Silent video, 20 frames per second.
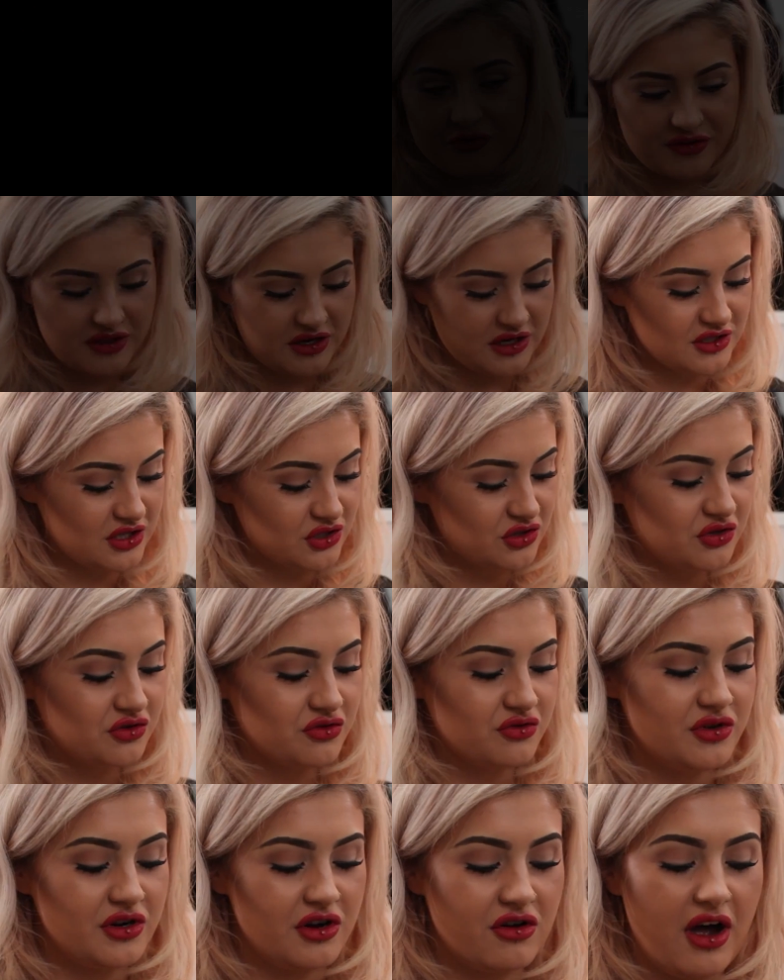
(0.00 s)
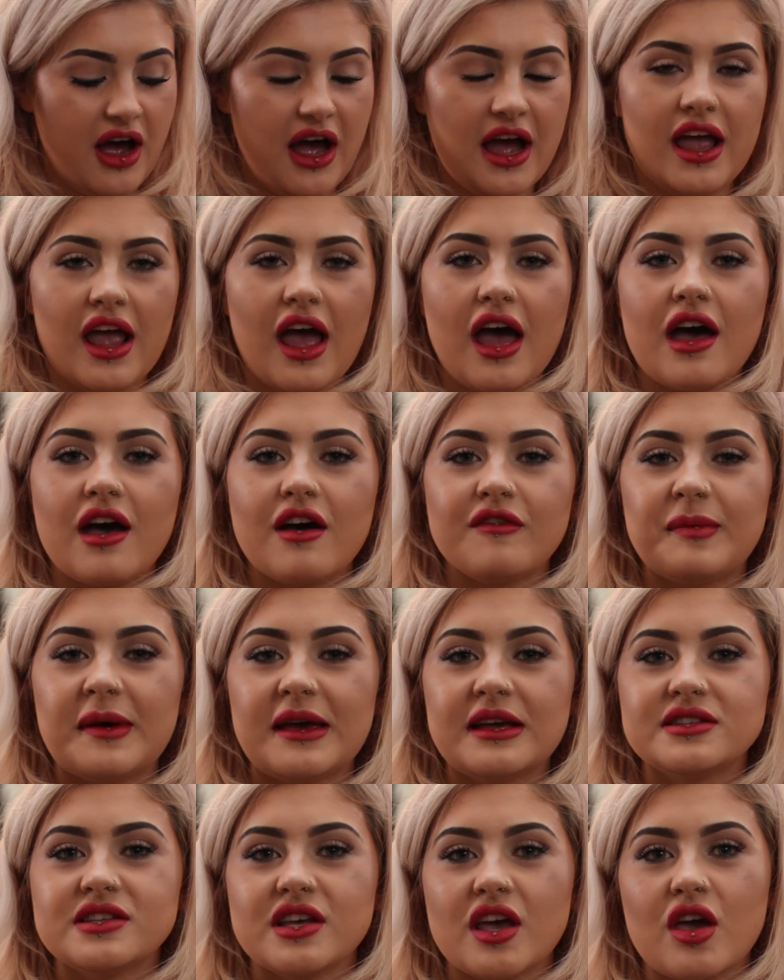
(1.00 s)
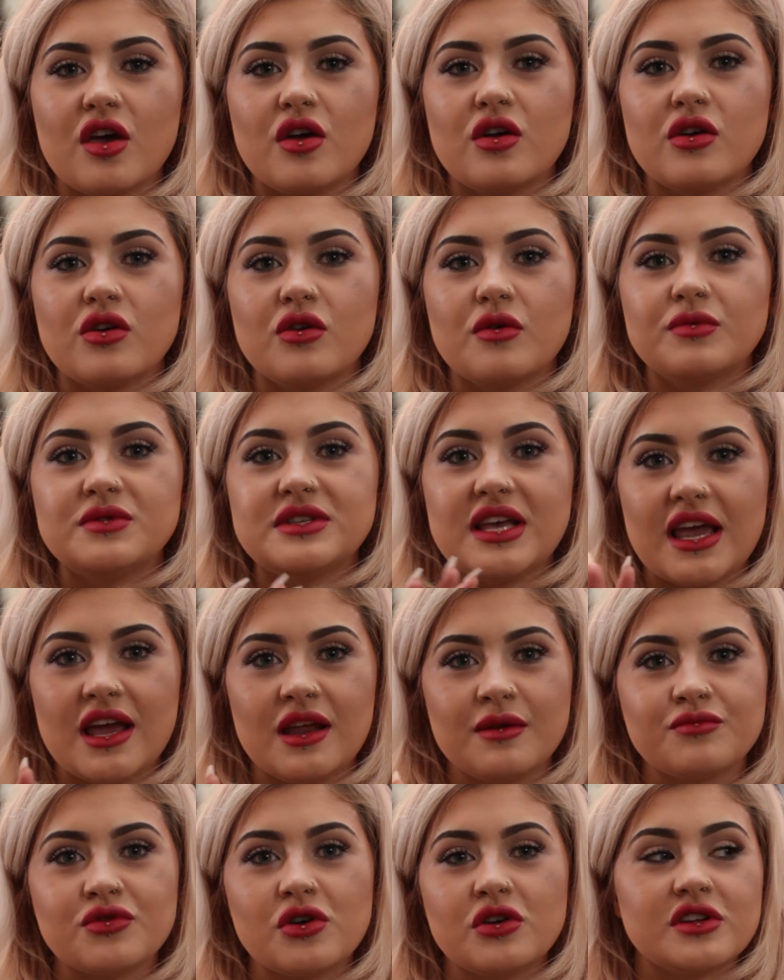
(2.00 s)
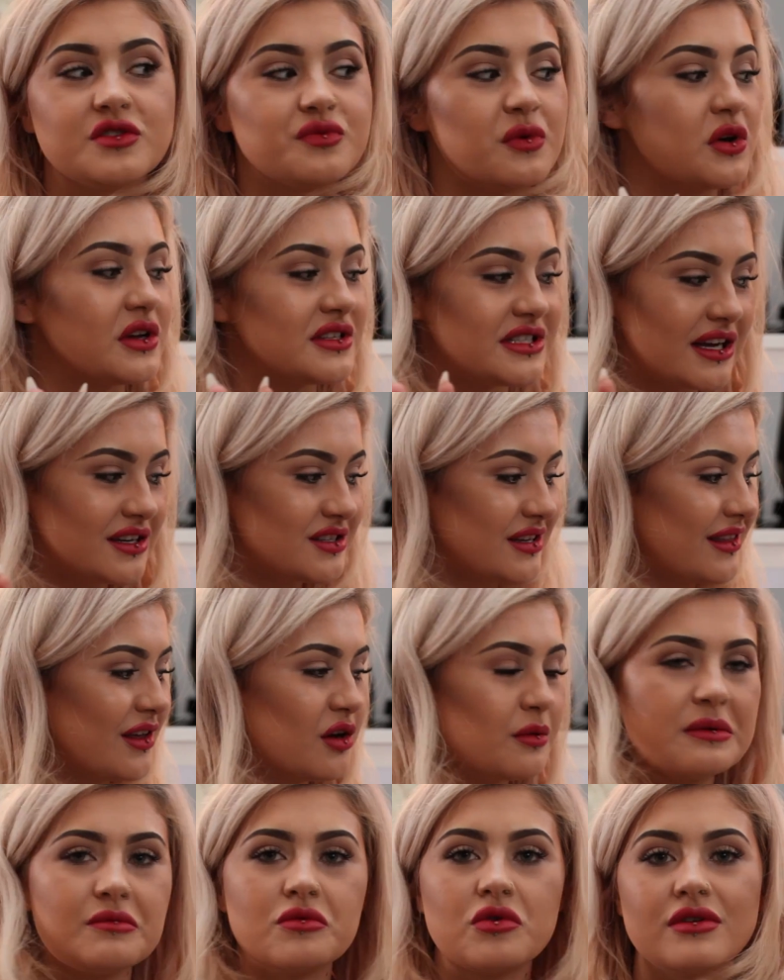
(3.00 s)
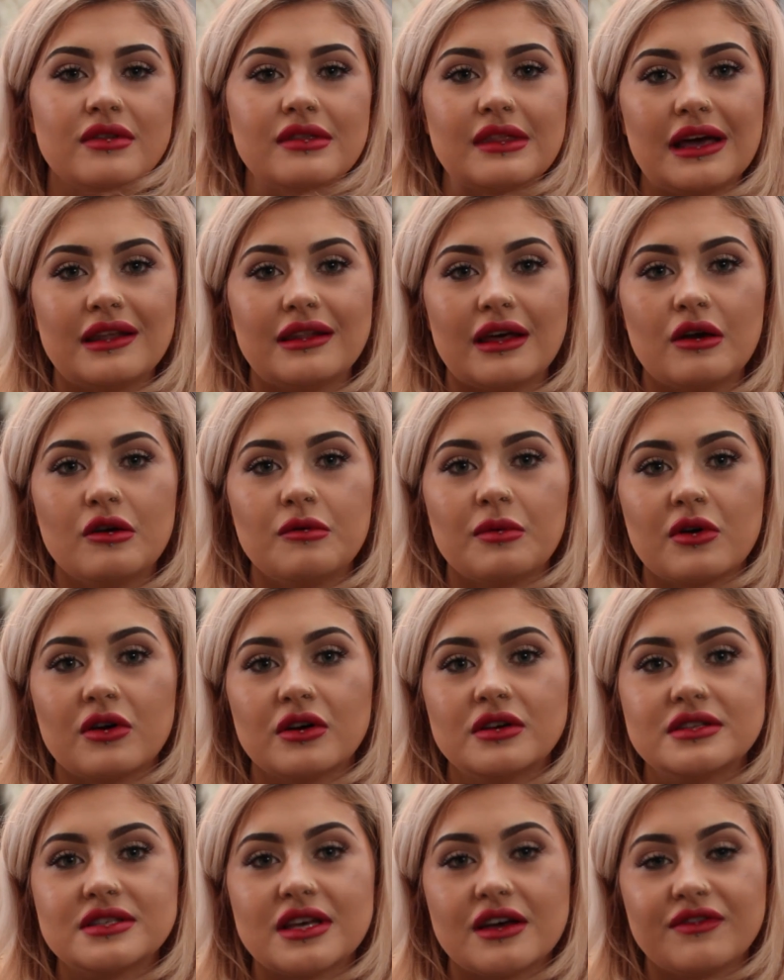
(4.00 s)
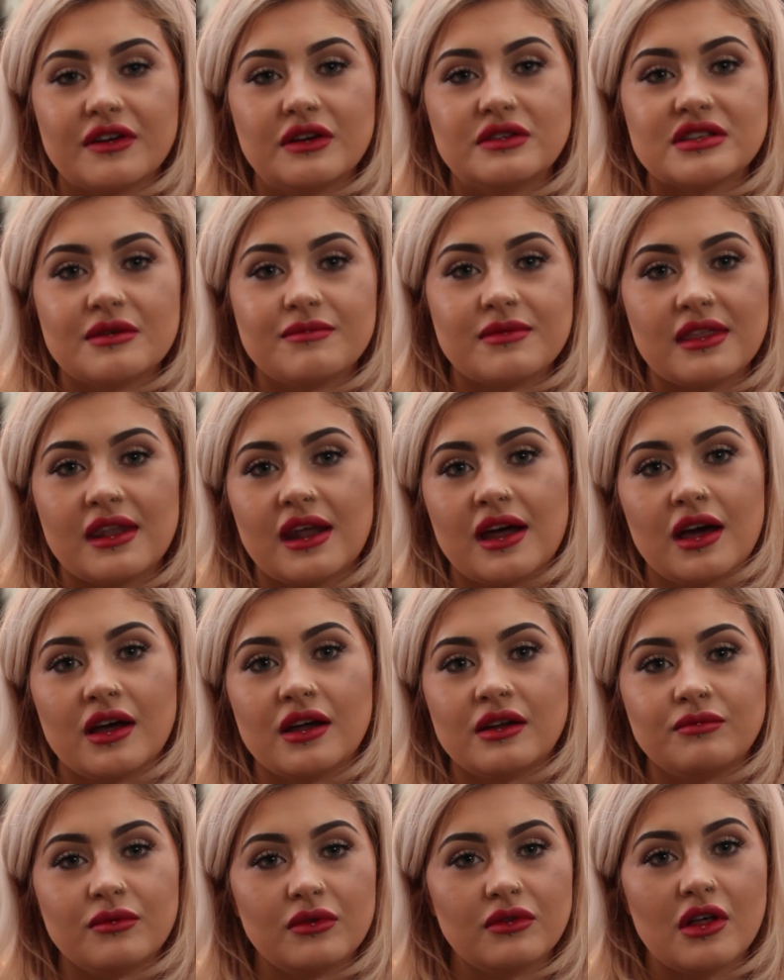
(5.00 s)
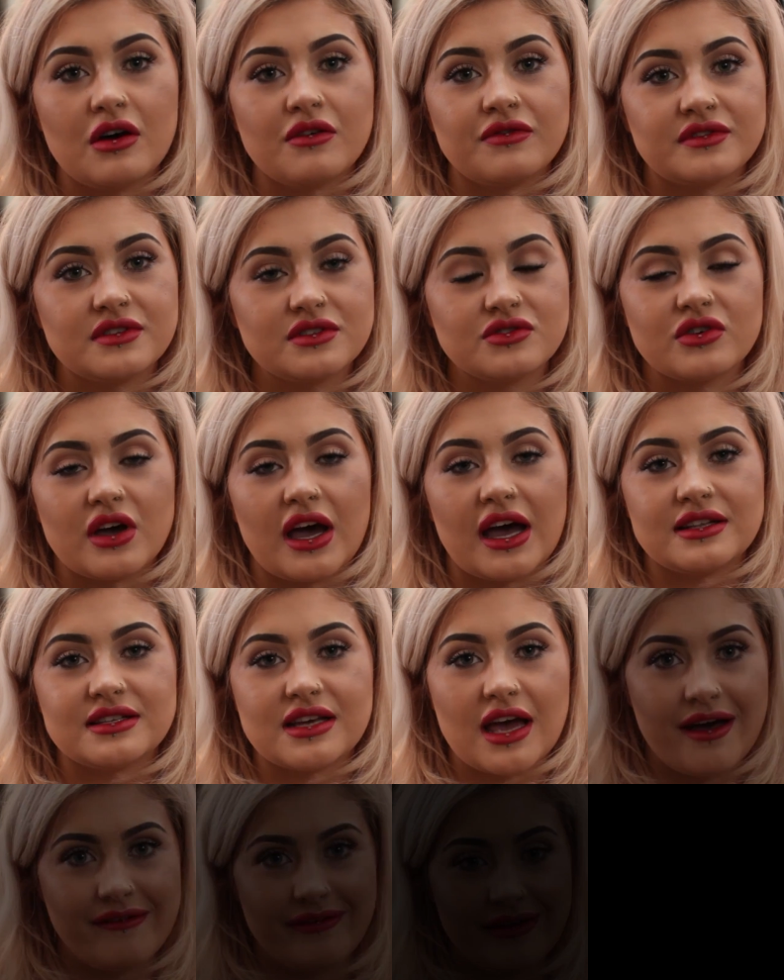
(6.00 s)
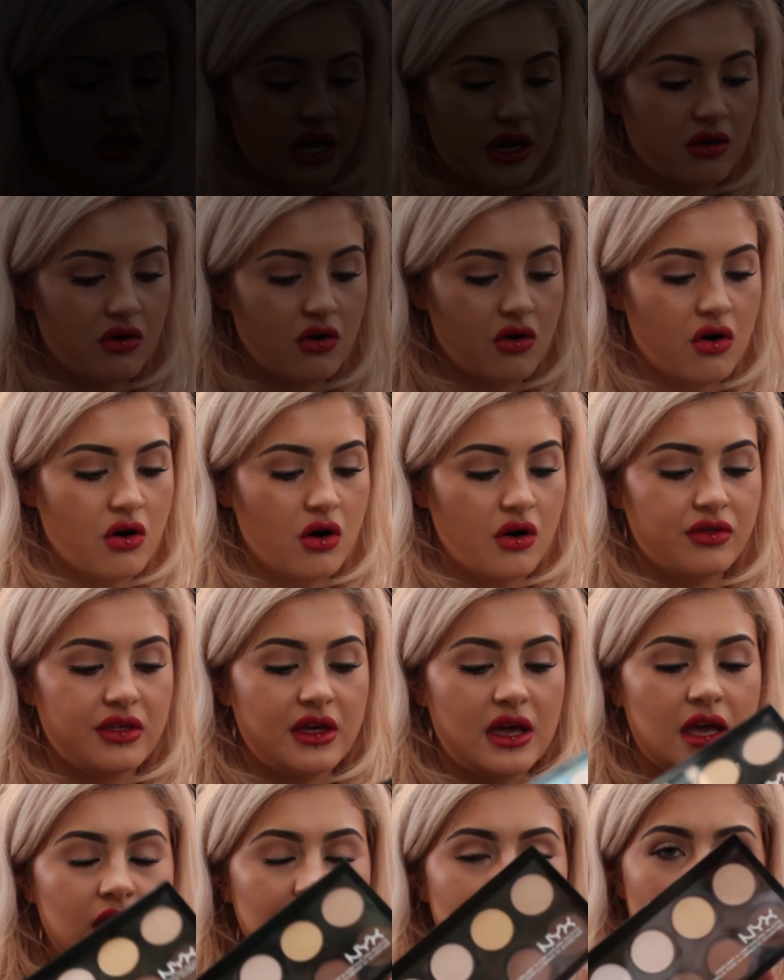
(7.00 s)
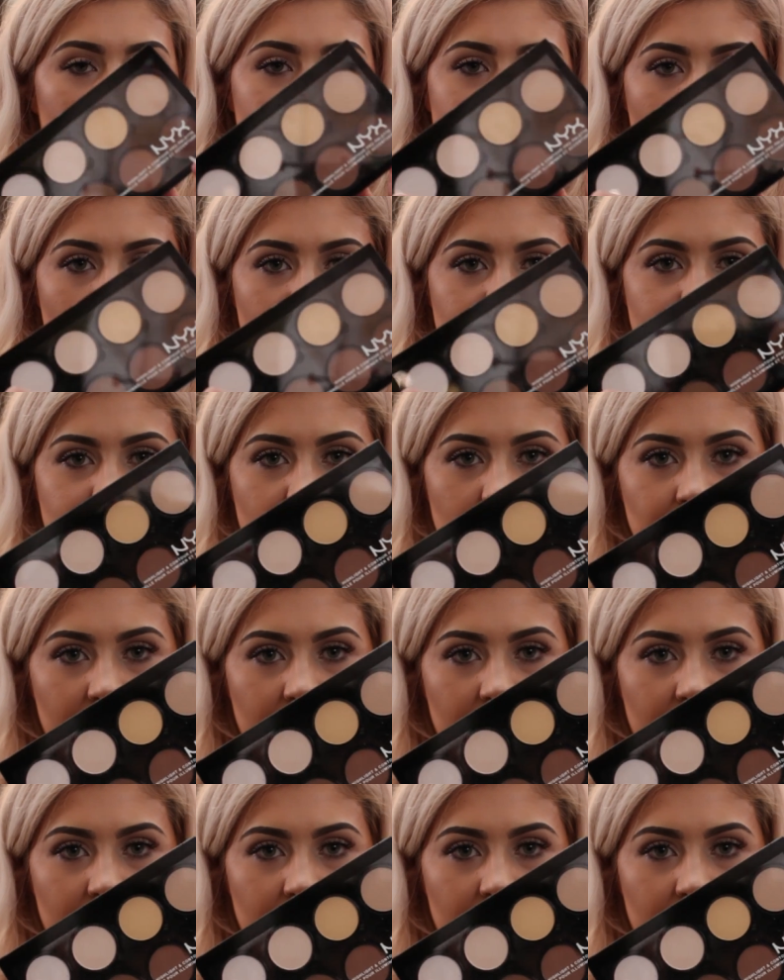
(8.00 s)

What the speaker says: For this tutorial I have picked out 10 products. Well, it's actually a little bit more than that now because I found something that I loved, so I had to have it. I got the NYX Contour